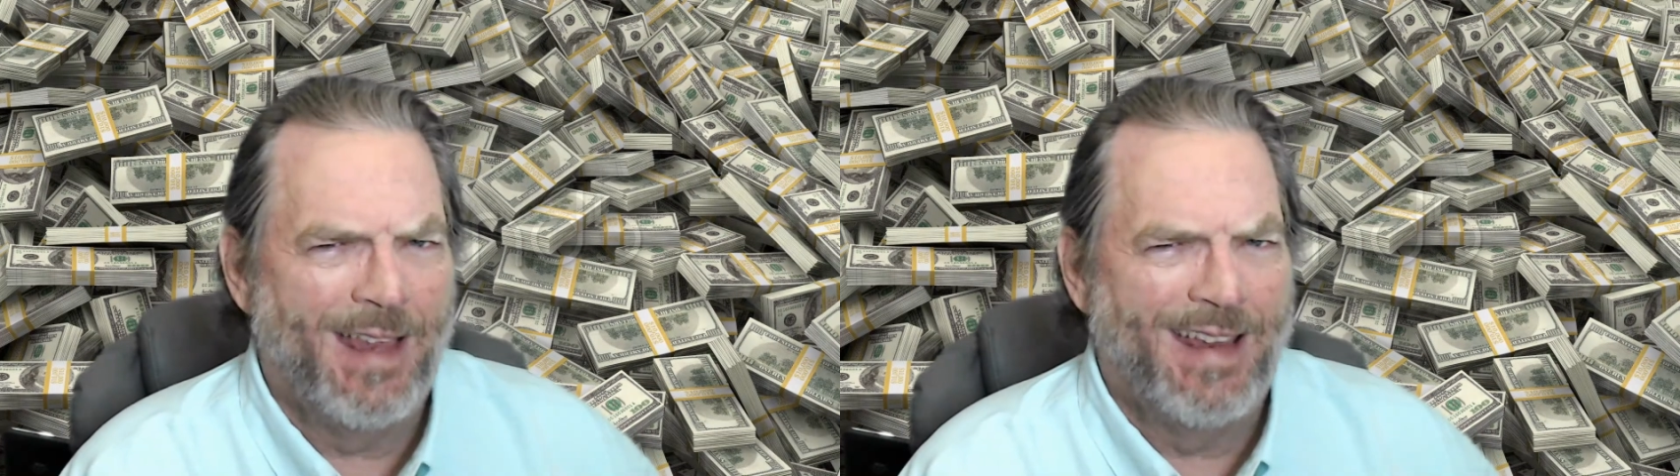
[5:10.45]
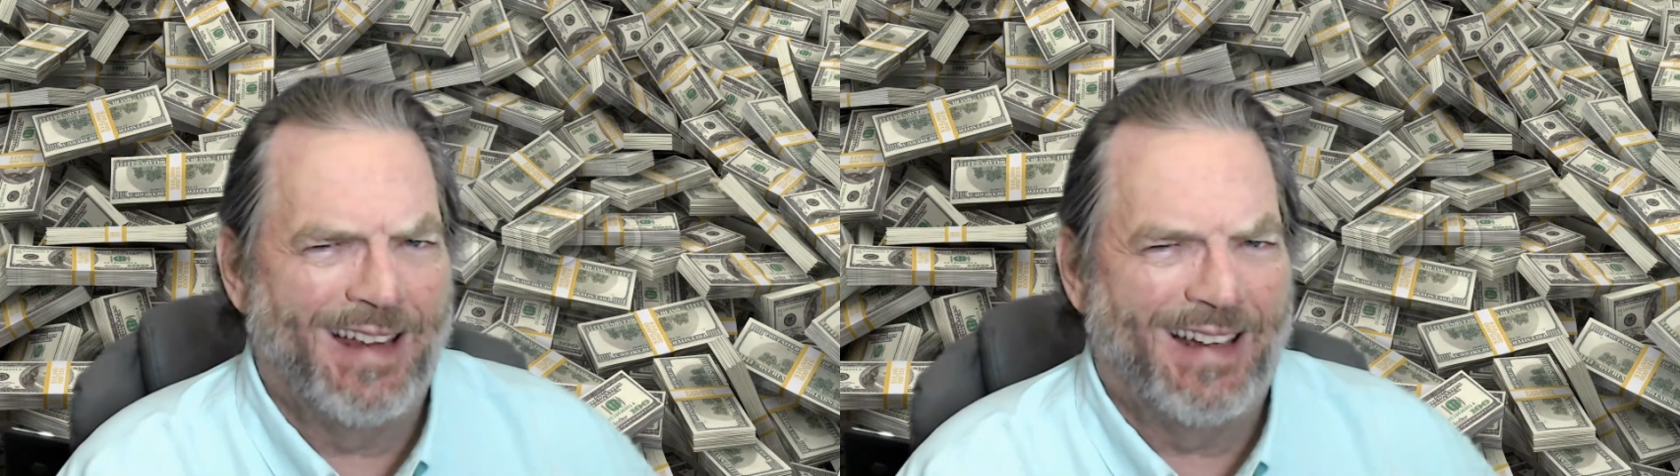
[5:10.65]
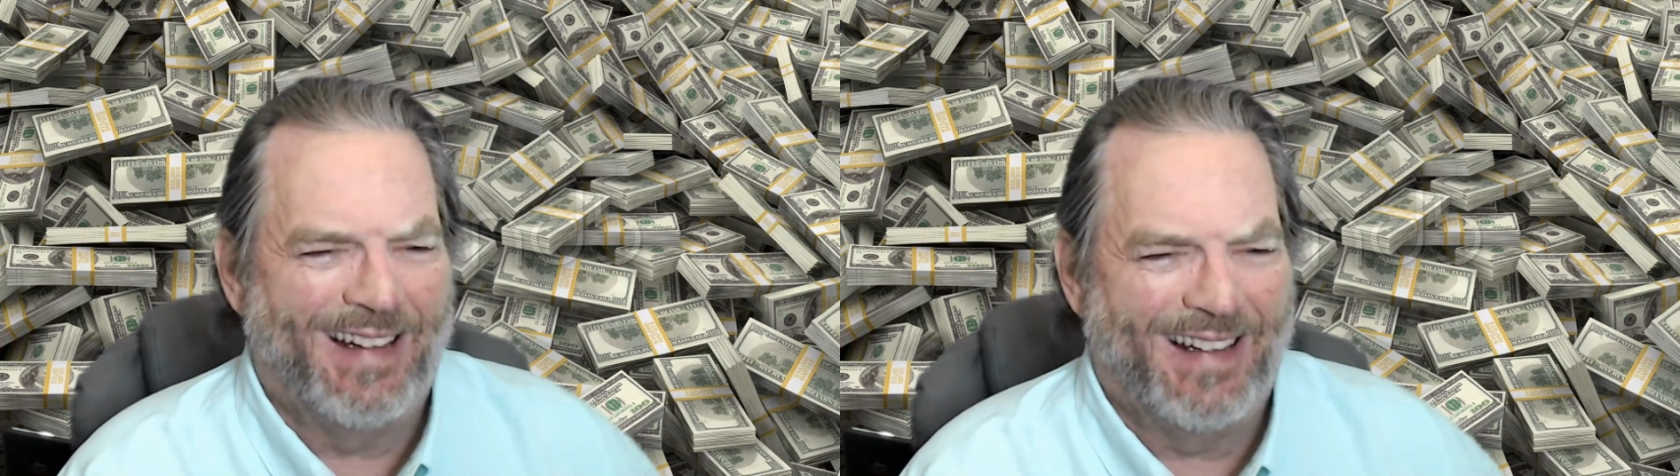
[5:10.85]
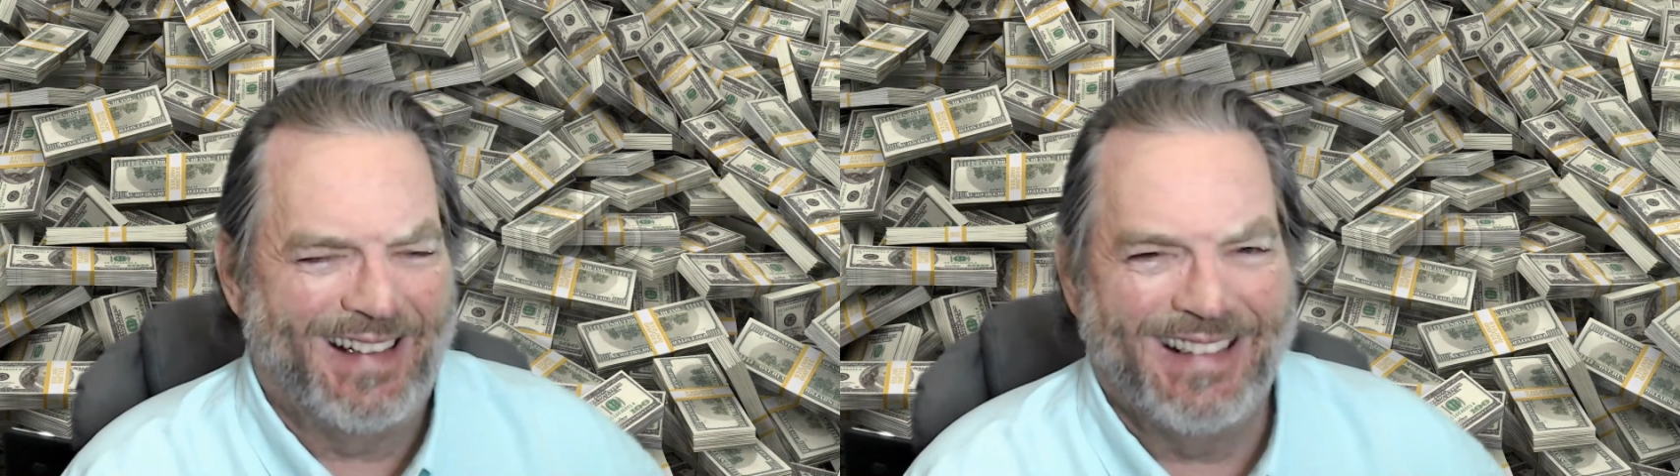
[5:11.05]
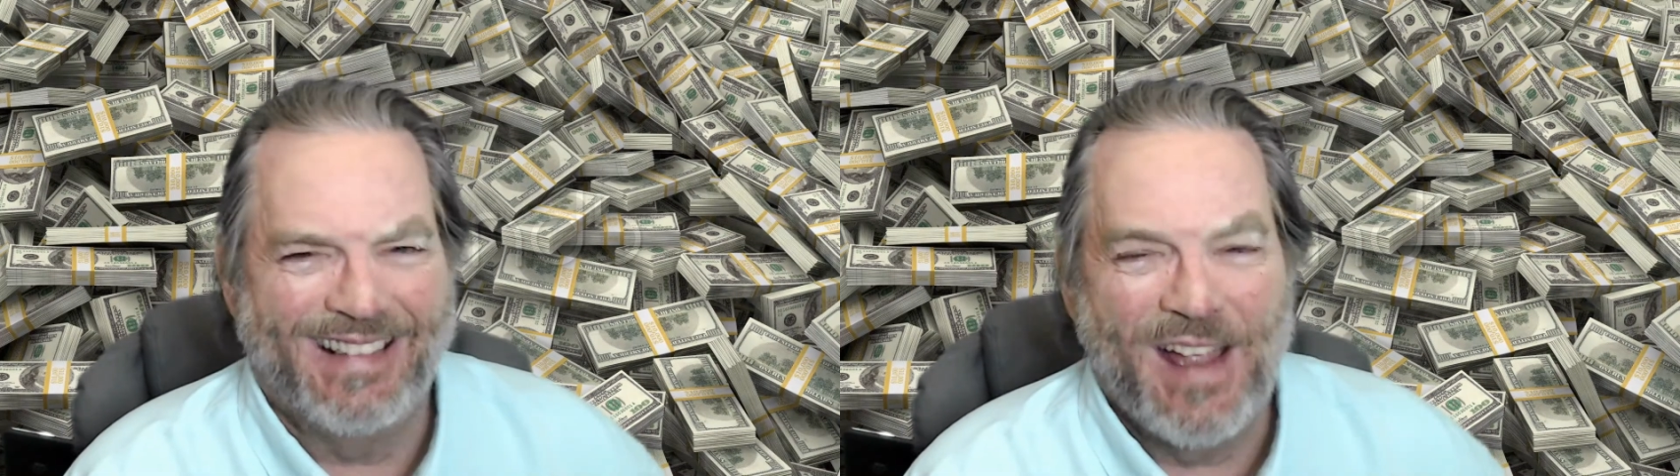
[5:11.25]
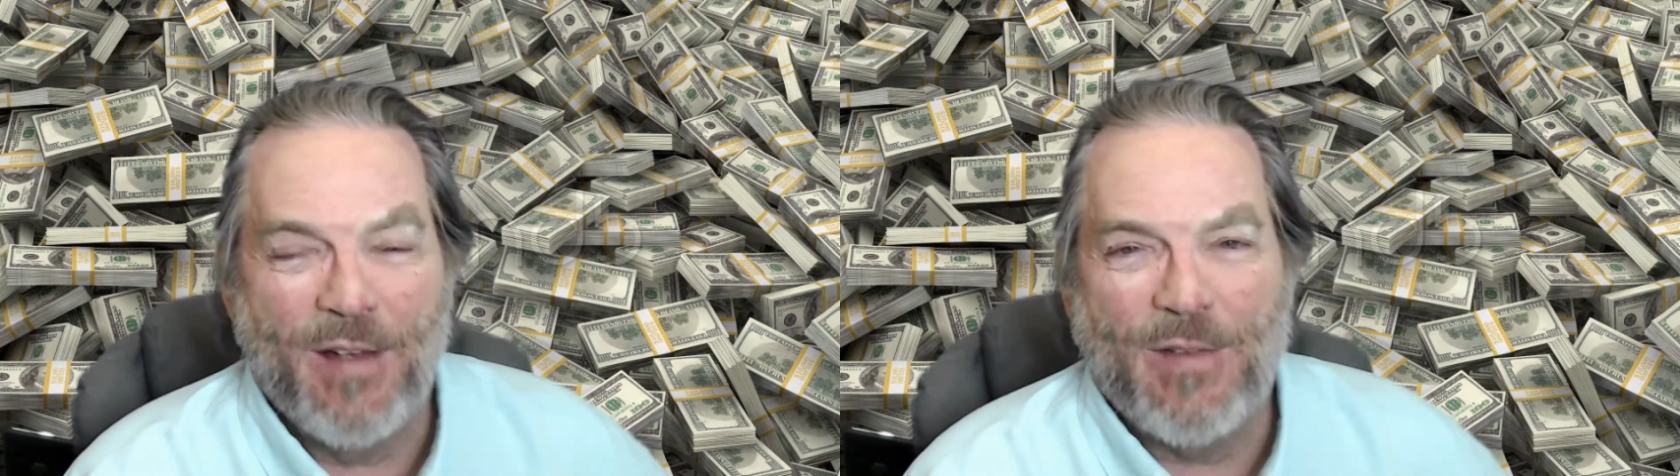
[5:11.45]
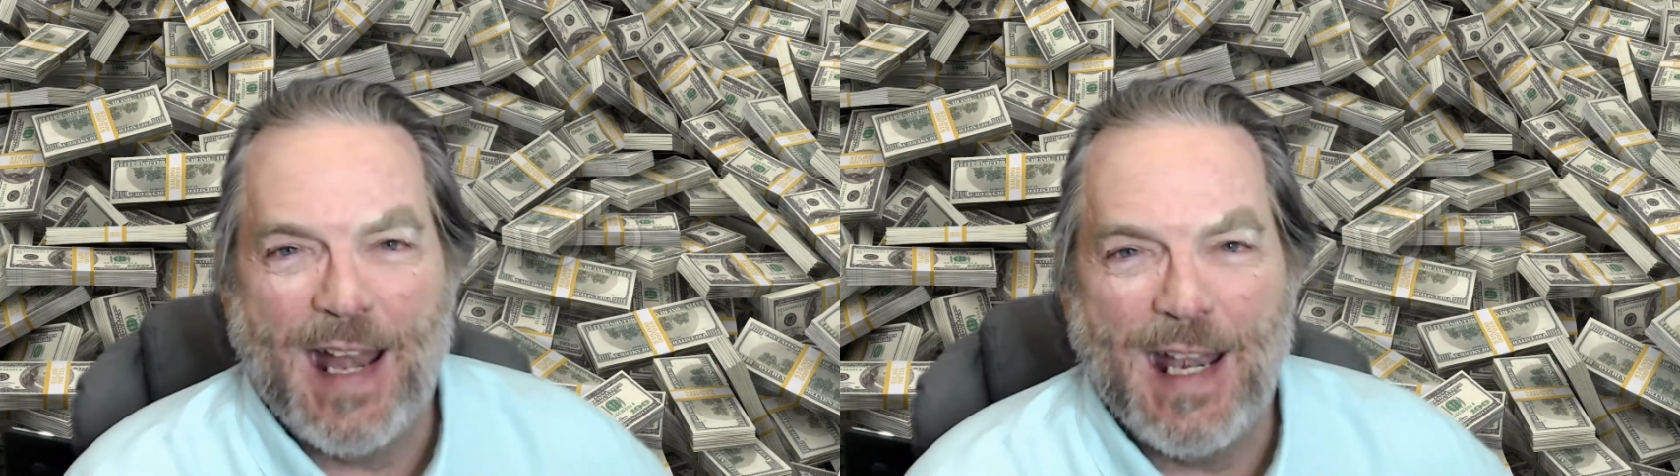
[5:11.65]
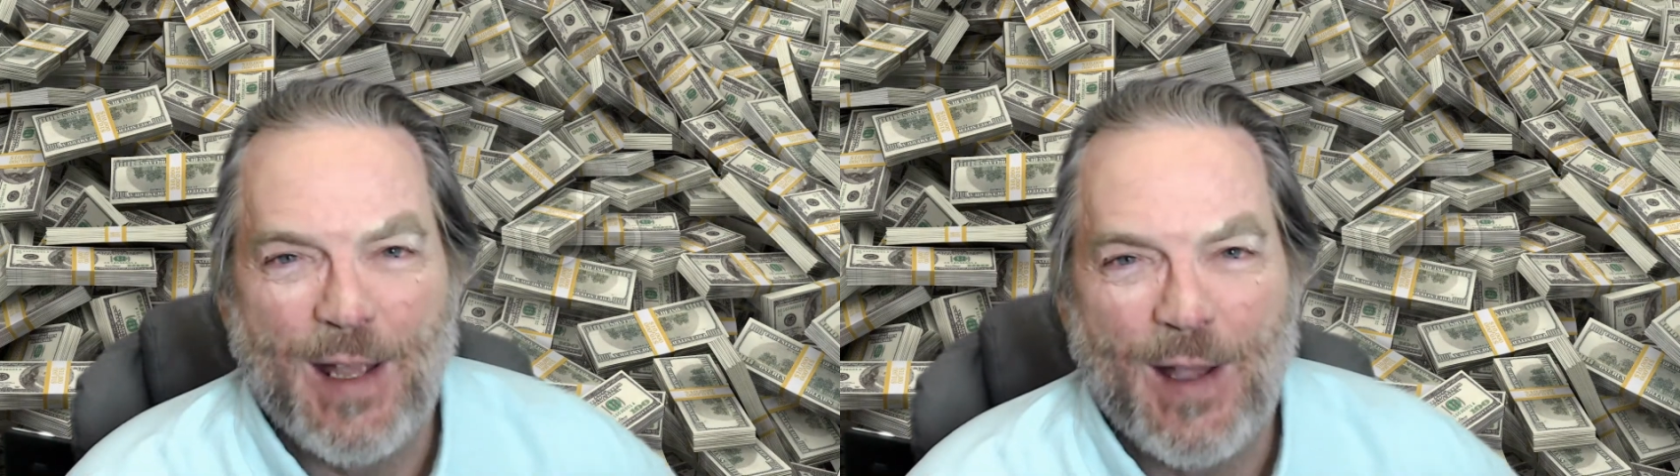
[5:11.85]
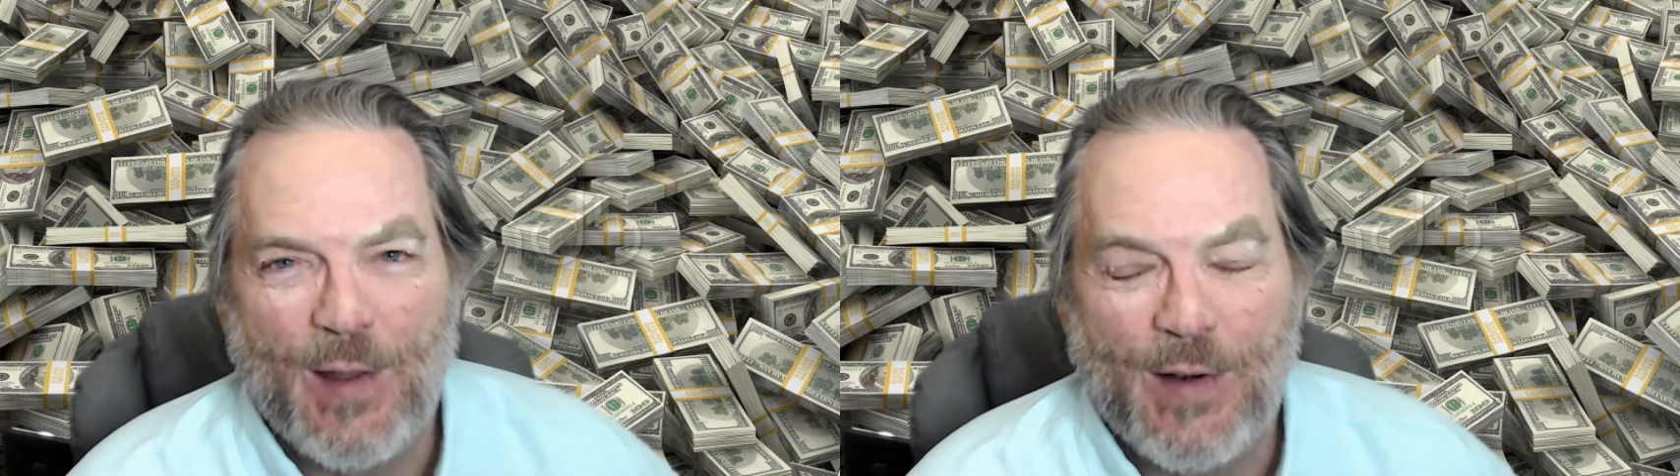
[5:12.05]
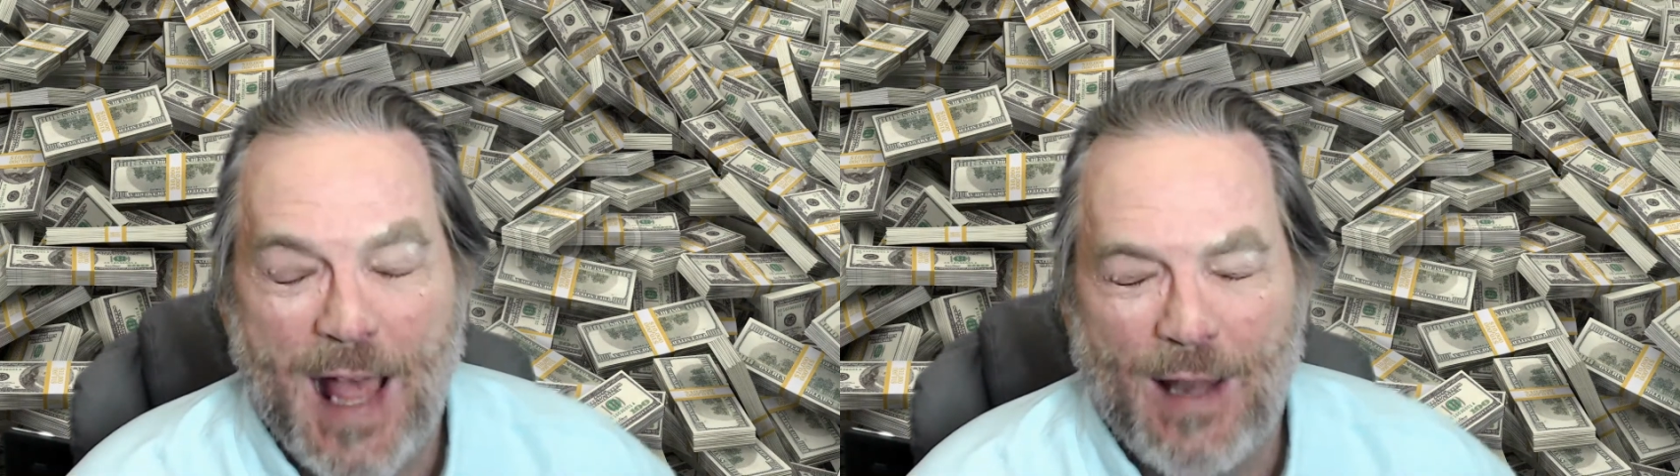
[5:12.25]
Finding
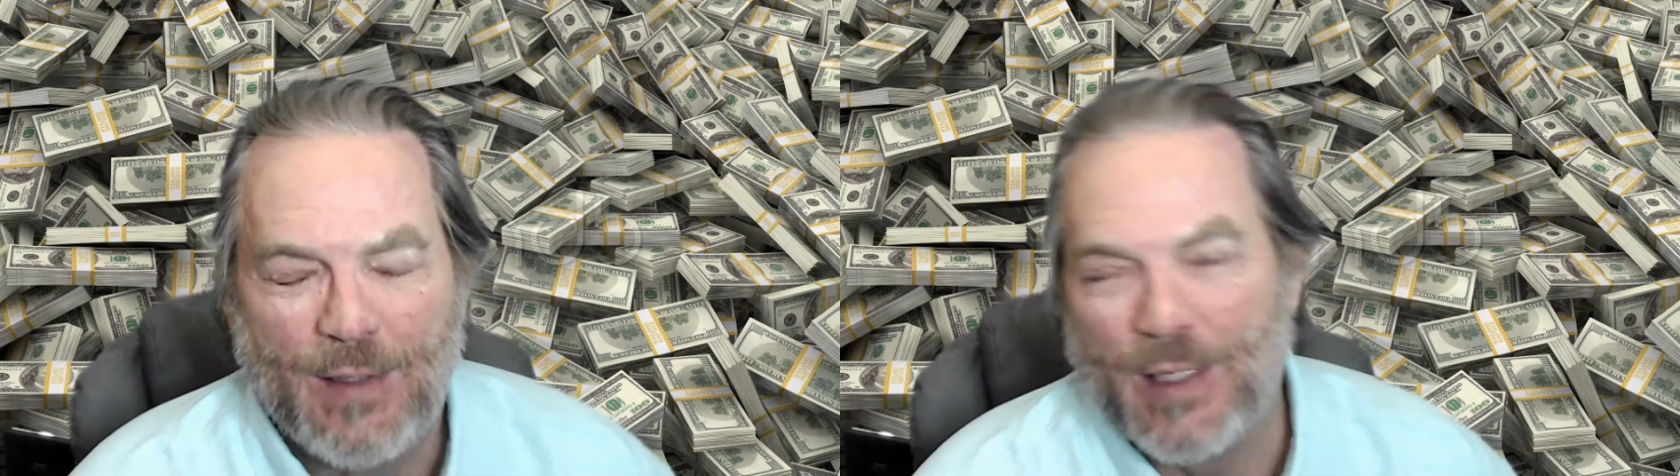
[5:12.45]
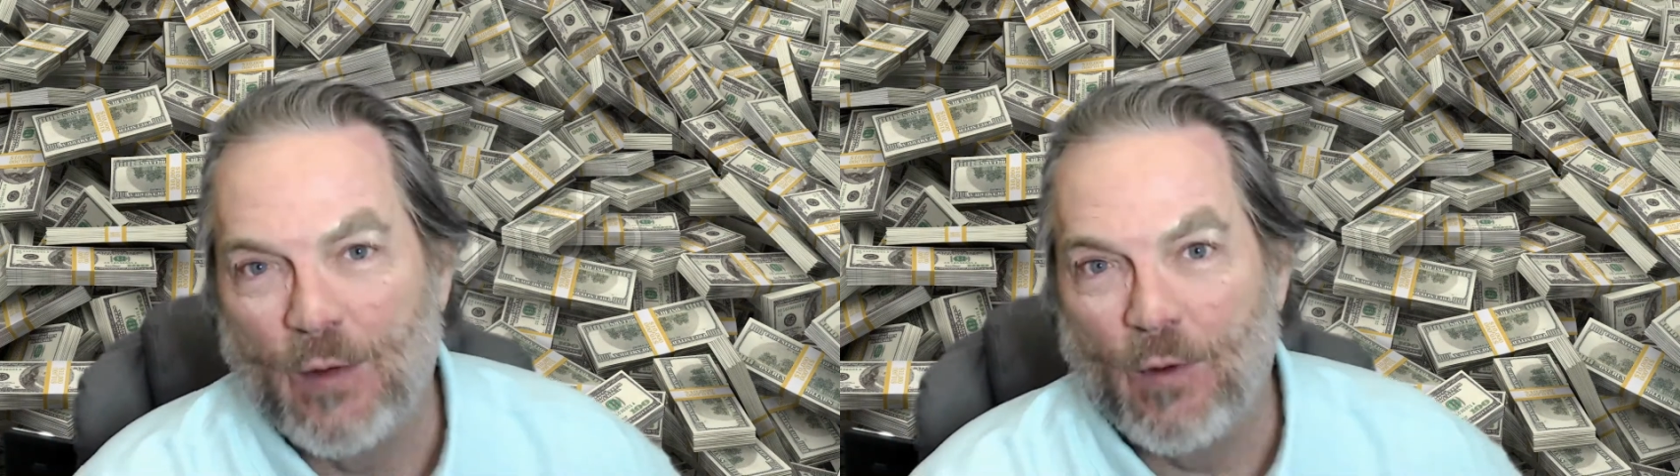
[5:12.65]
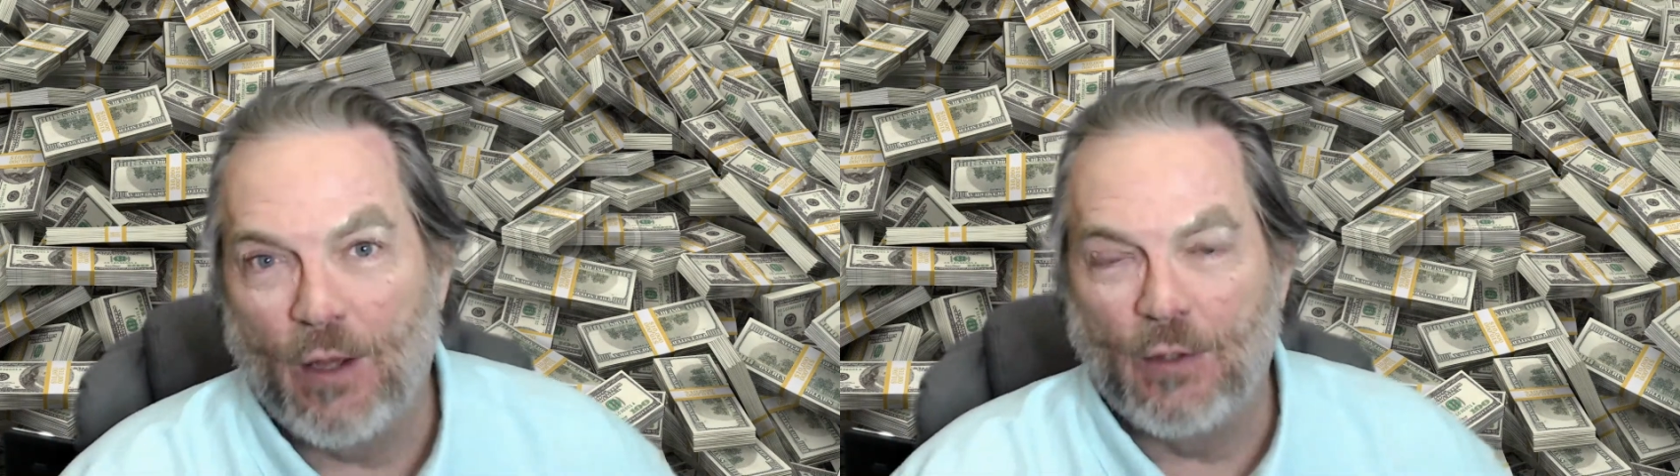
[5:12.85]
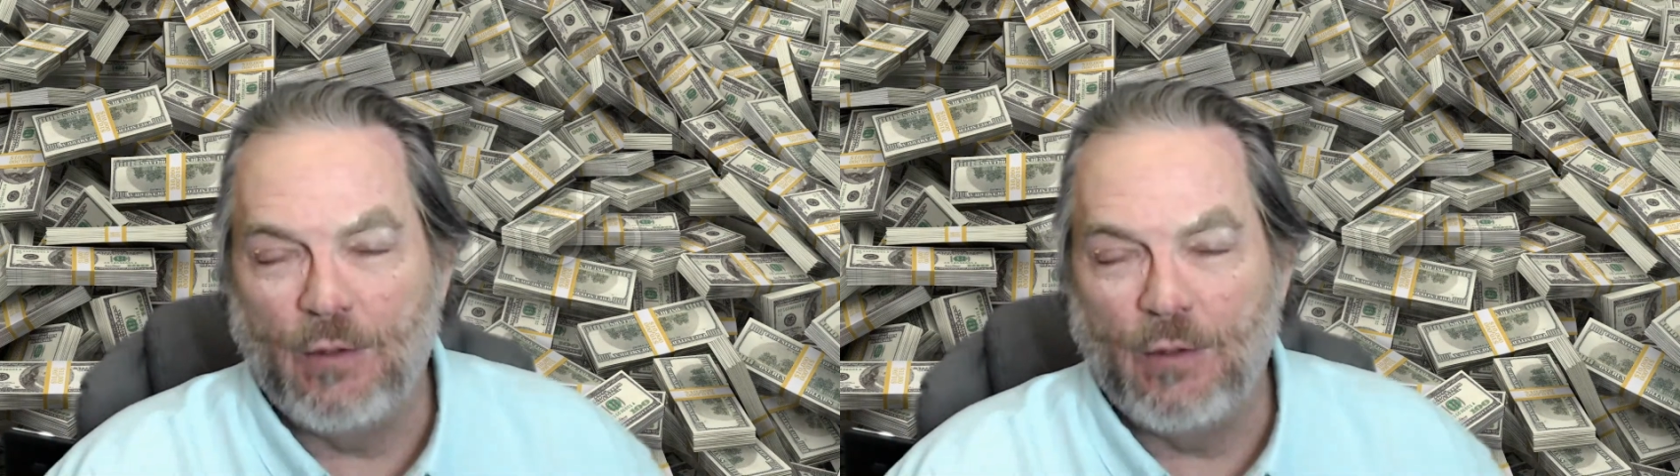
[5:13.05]
$100 in the road,